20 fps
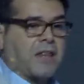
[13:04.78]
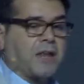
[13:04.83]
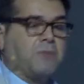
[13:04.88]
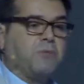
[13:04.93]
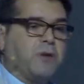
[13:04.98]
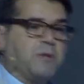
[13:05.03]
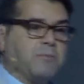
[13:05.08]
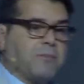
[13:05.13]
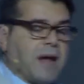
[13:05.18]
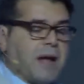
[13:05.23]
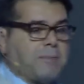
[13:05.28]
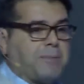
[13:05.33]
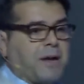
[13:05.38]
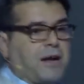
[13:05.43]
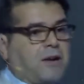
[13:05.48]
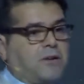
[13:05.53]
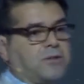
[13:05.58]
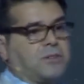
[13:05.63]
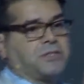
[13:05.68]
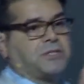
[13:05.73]
then we map
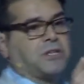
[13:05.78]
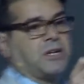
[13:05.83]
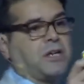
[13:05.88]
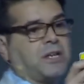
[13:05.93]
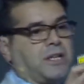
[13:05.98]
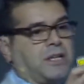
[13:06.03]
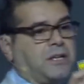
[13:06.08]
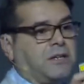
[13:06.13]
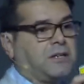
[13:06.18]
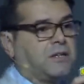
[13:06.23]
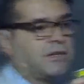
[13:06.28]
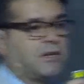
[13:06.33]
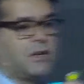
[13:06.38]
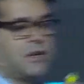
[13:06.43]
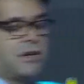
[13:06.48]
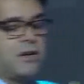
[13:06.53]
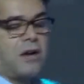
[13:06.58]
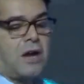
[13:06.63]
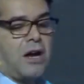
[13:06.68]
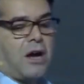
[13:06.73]
out the journey
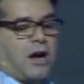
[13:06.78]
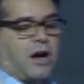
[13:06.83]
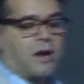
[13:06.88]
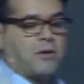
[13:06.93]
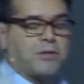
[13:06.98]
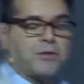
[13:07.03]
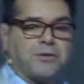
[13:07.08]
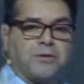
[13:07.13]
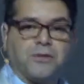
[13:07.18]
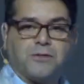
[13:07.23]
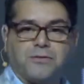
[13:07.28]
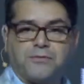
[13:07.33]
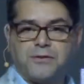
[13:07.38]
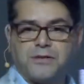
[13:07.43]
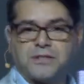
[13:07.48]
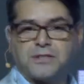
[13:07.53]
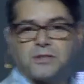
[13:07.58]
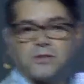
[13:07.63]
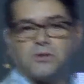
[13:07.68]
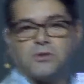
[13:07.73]
through the
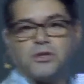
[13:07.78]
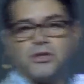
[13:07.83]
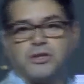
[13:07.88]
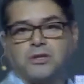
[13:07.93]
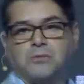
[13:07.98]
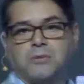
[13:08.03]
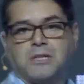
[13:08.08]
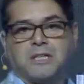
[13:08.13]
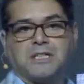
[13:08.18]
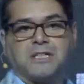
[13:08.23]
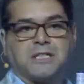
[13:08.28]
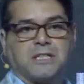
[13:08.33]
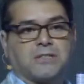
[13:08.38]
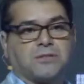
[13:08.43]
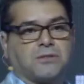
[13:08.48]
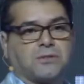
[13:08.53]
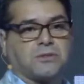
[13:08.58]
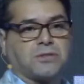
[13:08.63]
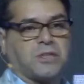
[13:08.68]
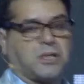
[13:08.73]
physical, human, and
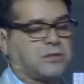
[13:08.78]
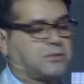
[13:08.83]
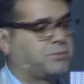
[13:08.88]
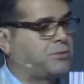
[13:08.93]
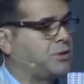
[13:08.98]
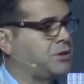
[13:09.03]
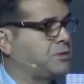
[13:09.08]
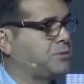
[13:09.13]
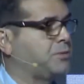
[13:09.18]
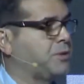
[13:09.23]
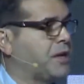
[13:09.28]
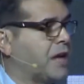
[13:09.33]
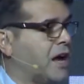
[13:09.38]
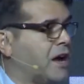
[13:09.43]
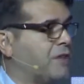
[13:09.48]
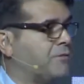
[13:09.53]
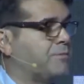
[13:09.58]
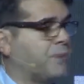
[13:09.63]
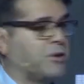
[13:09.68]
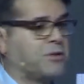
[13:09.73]
digital touch points we
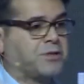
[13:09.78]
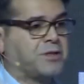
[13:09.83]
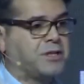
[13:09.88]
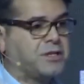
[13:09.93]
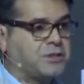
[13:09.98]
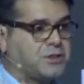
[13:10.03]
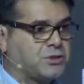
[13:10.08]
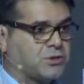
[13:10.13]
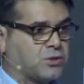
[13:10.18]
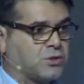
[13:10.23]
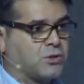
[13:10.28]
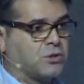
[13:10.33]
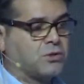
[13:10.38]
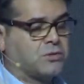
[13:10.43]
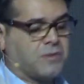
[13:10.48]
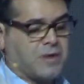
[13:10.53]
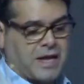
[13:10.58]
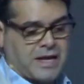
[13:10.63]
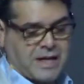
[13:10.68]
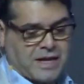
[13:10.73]
have, both in store
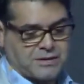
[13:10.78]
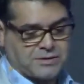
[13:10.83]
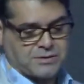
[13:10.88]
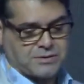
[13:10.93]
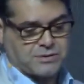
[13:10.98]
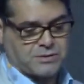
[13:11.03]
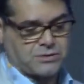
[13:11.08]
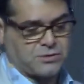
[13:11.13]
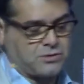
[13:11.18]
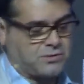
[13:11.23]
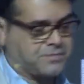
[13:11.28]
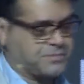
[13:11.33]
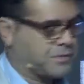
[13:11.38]
and out of store.